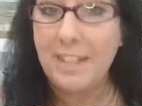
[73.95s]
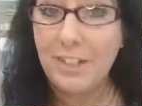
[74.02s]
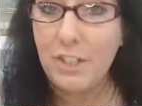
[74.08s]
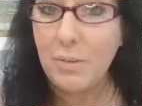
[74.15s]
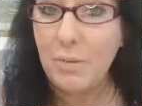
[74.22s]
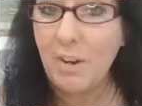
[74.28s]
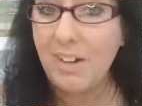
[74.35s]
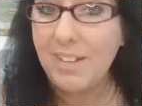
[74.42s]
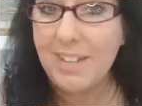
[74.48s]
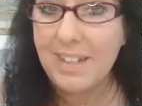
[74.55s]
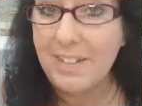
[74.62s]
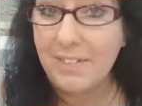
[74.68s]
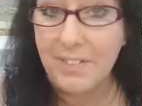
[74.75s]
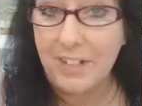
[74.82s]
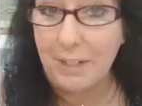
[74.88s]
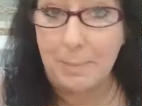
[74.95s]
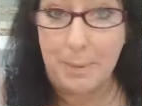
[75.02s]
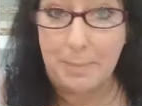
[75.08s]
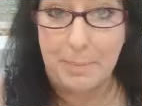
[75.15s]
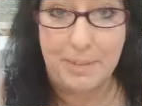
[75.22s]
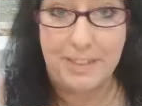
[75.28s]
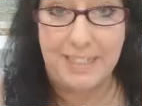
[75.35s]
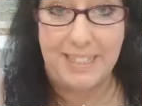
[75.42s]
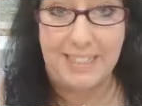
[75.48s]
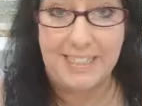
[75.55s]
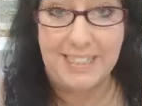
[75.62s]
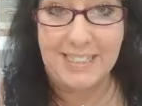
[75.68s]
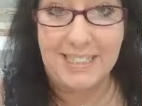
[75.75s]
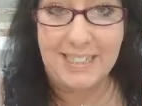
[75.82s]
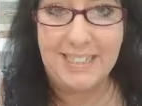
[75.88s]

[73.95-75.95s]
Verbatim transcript: You are the environment police.